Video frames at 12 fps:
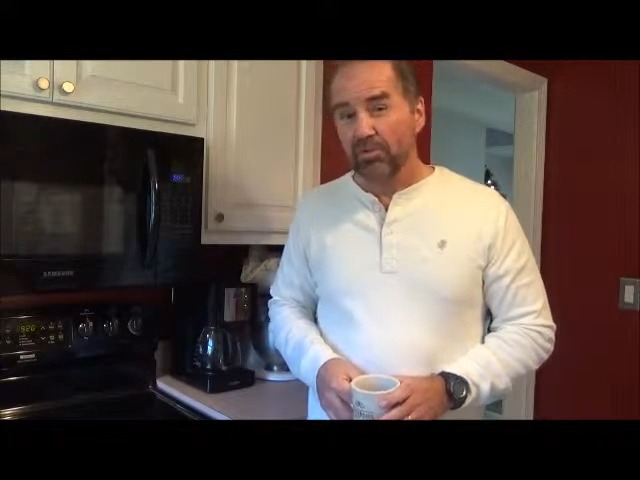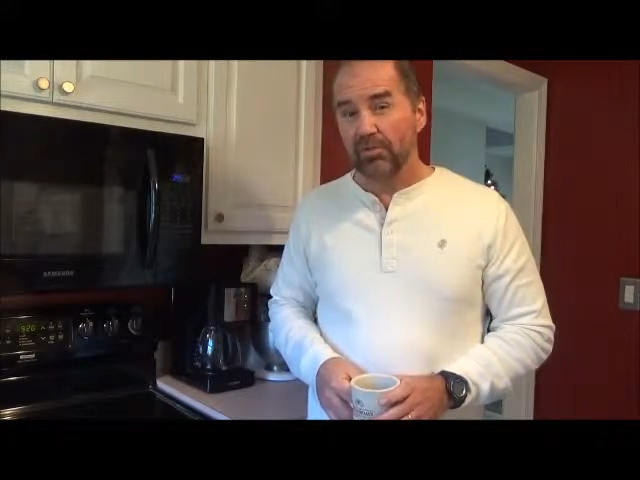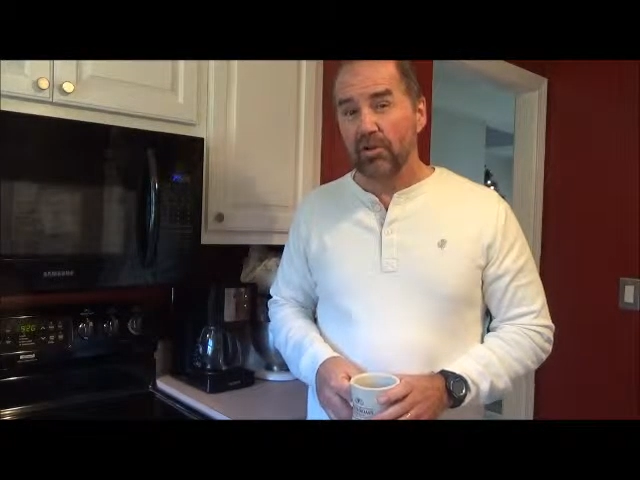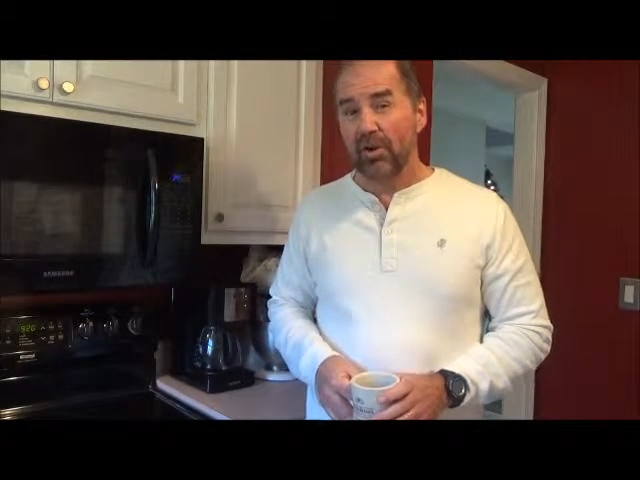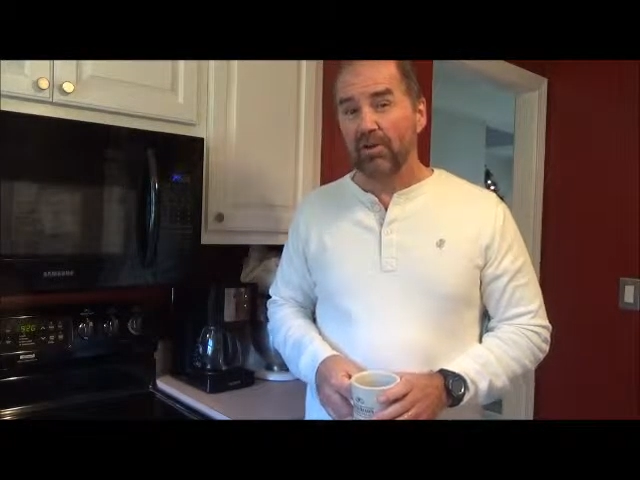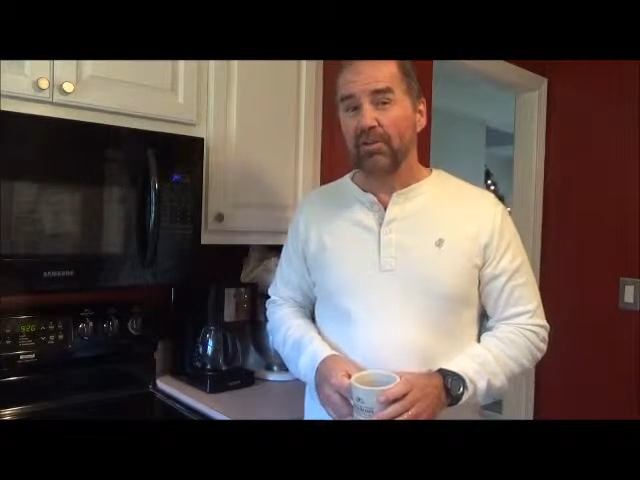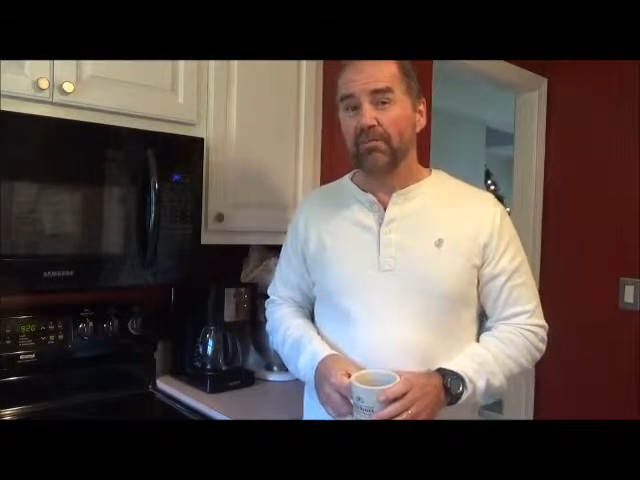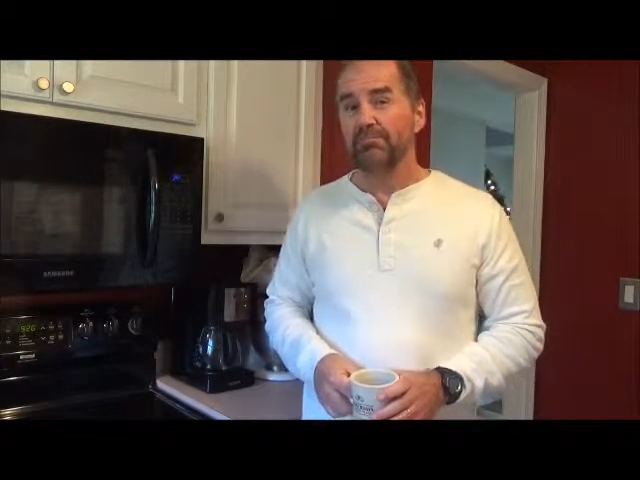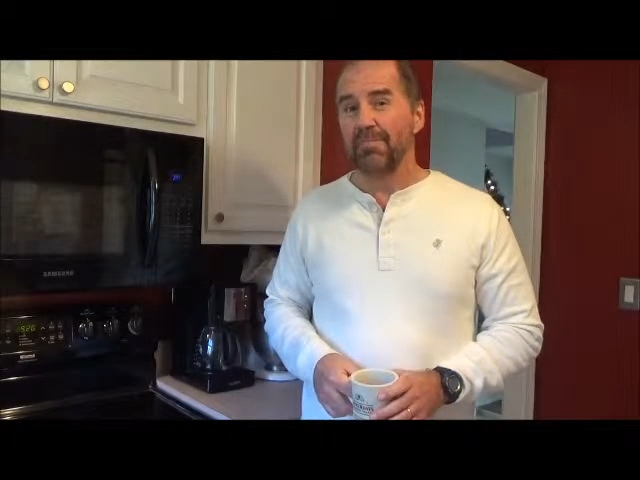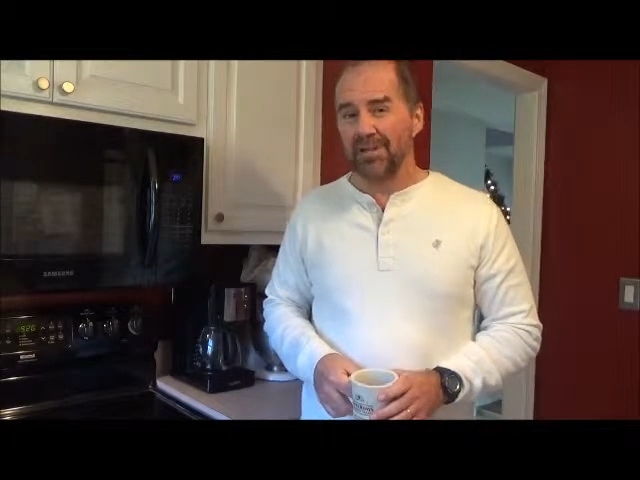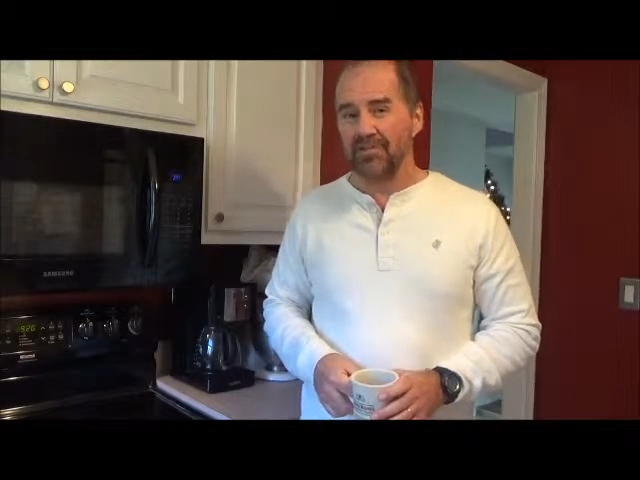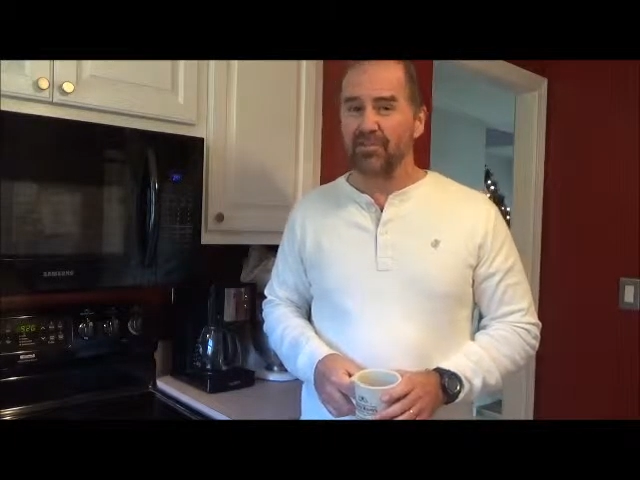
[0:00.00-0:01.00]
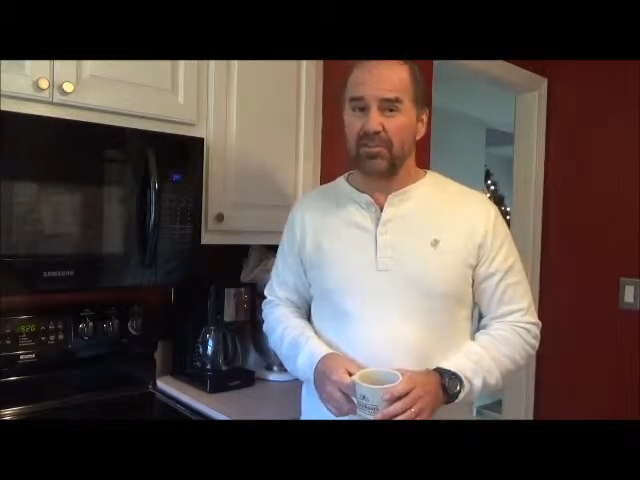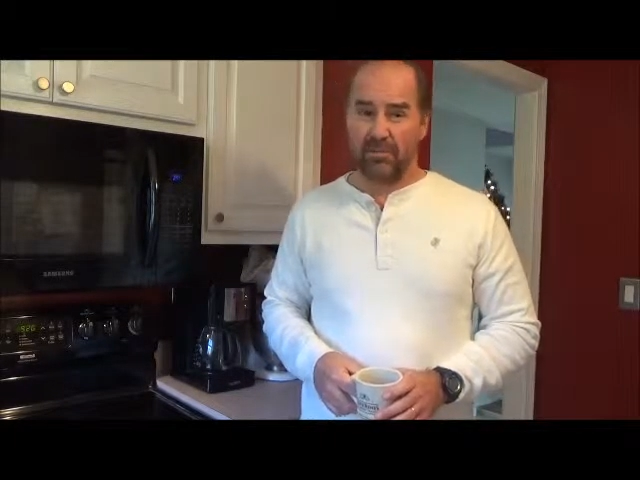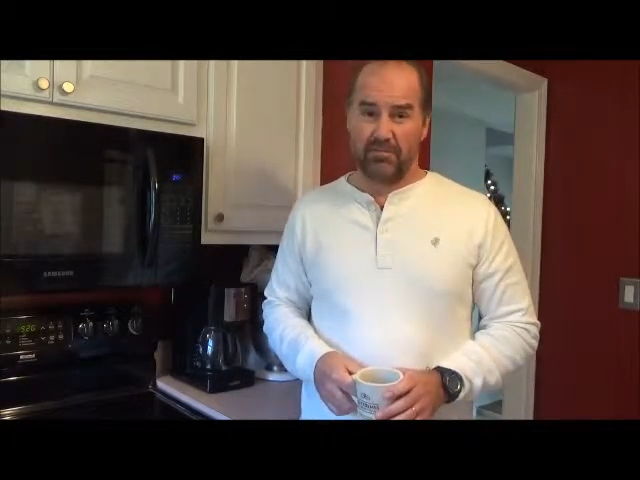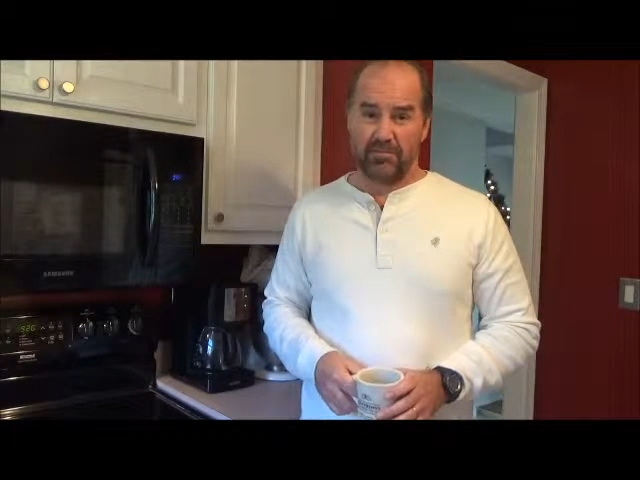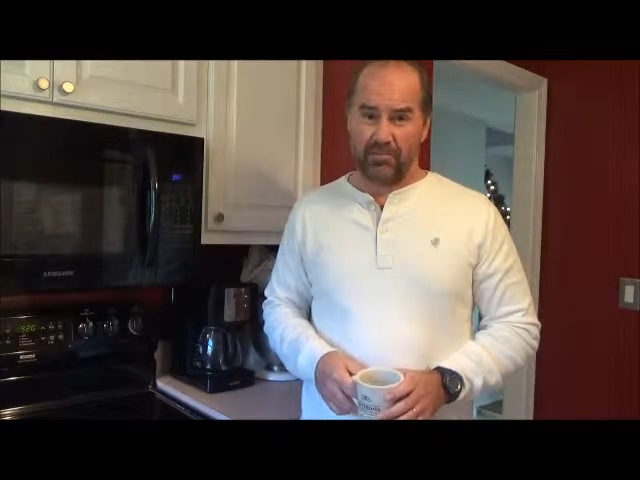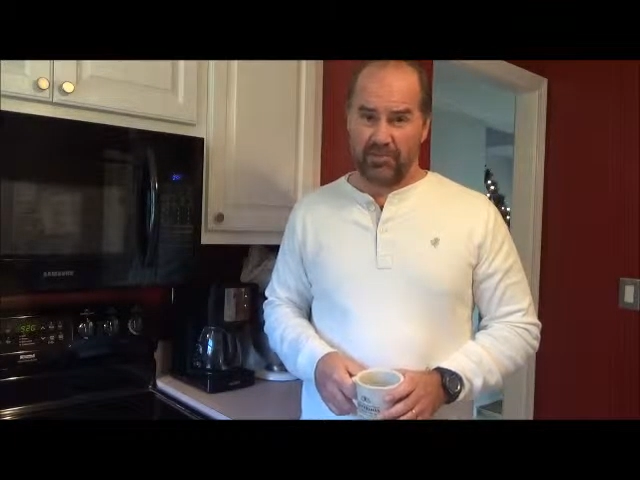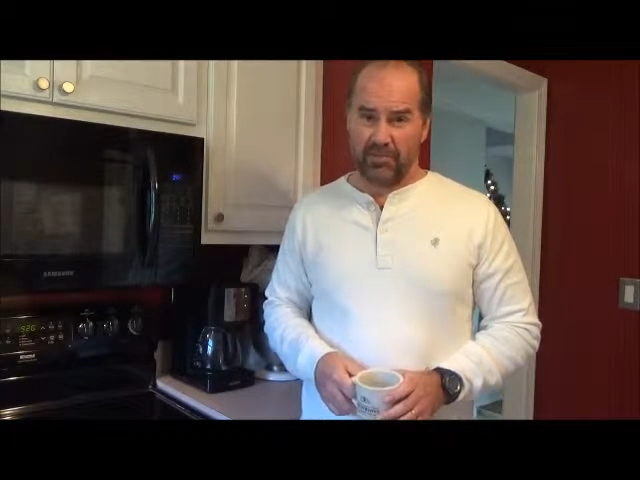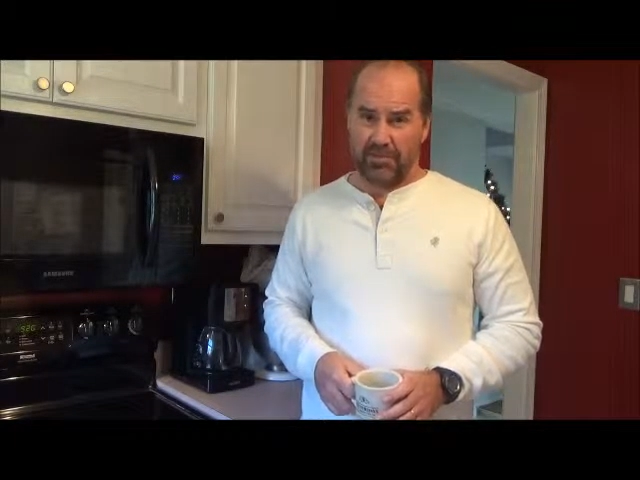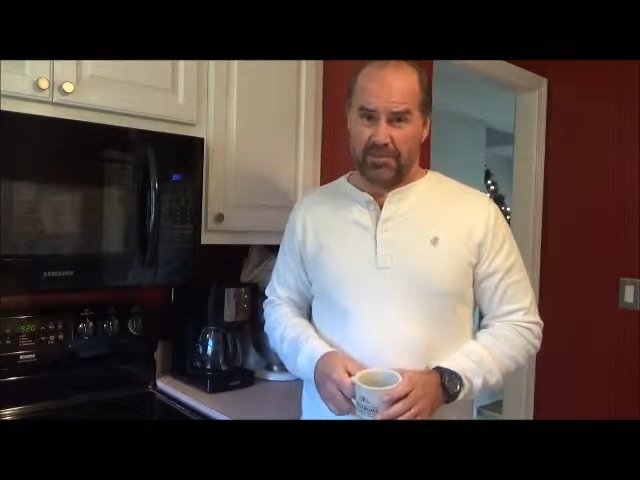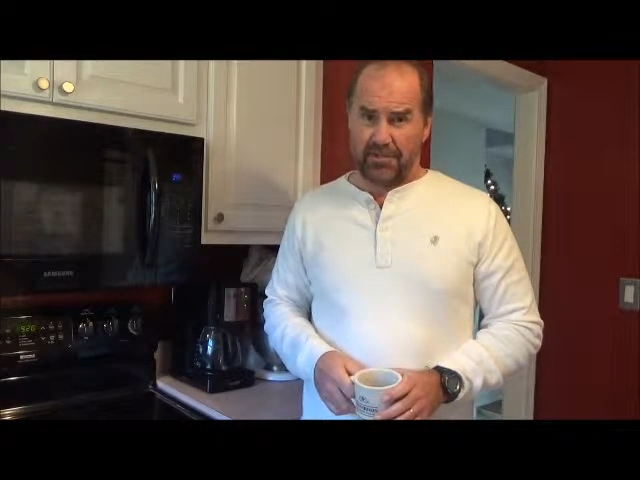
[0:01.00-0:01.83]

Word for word: good-hearted Muslims